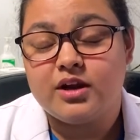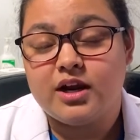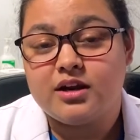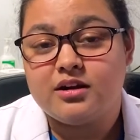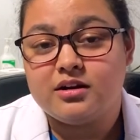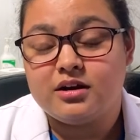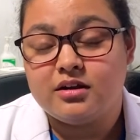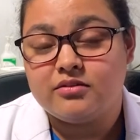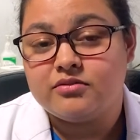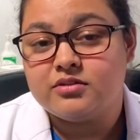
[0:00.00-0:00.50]
get
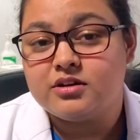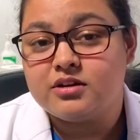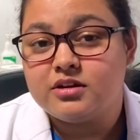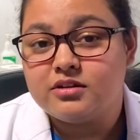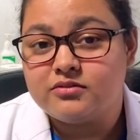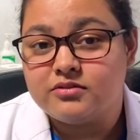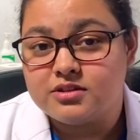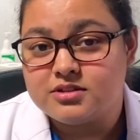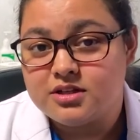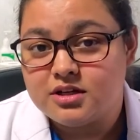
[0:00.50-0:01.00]
a
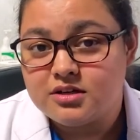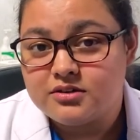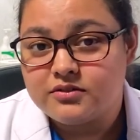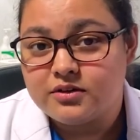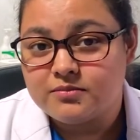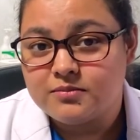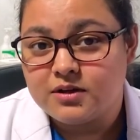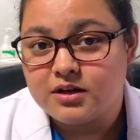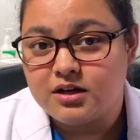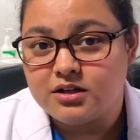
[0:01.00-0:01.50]
definitive result
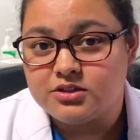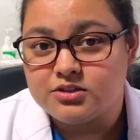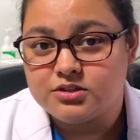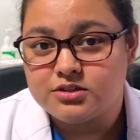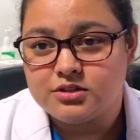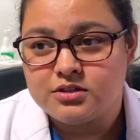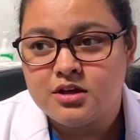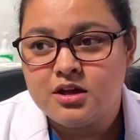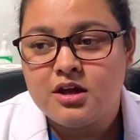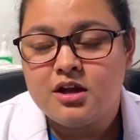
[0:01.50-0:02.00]
from the
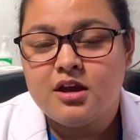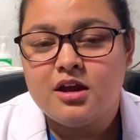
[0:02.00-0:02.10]
culture.